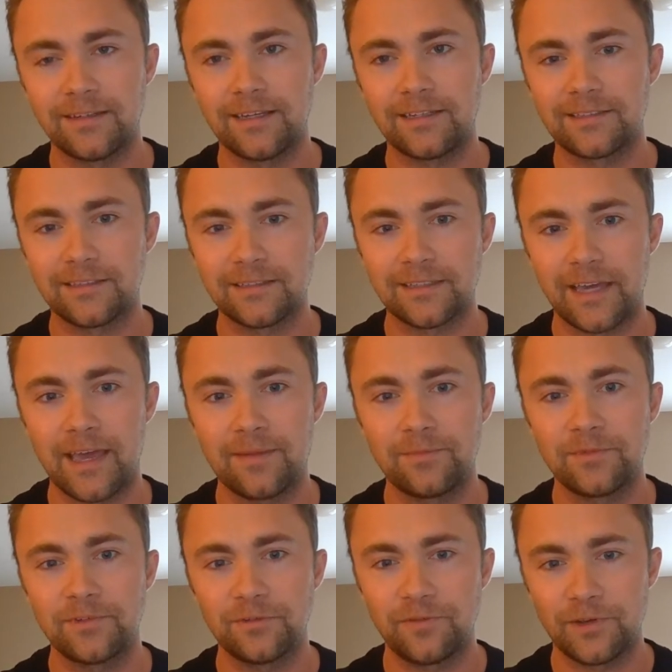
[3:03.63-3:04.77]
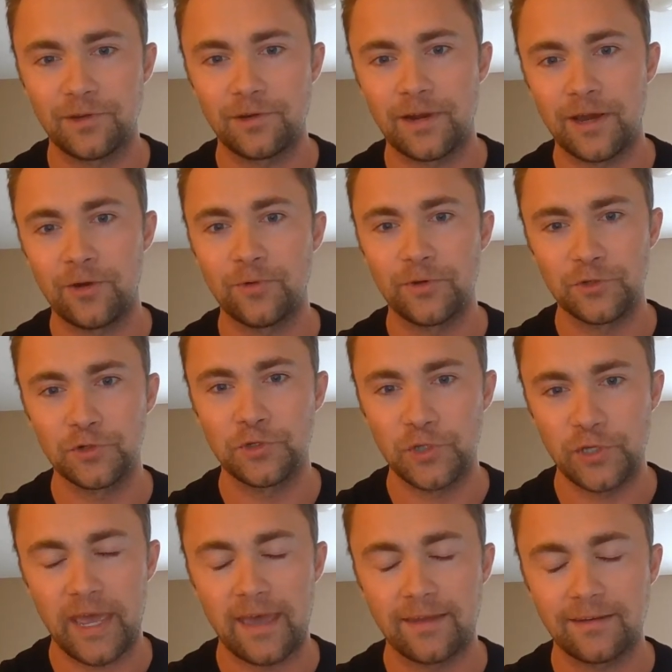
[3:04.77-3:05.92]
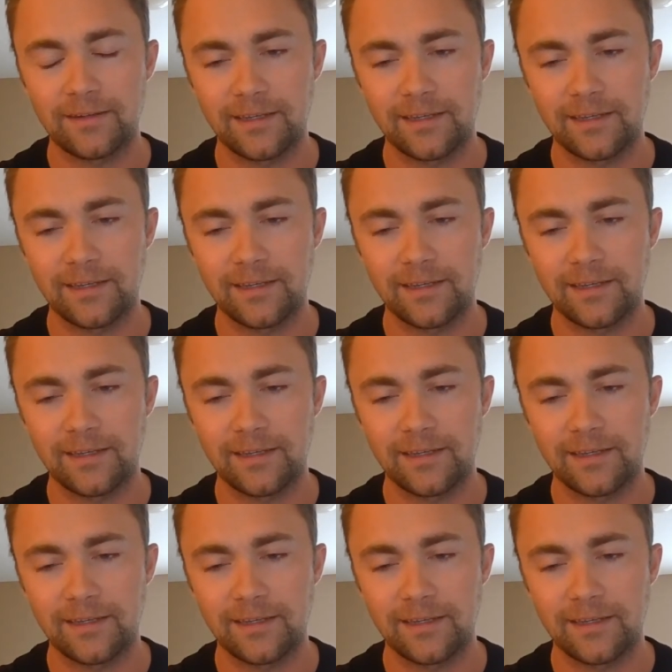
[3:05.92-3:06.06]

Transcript: it's the time to figure out what you're good at.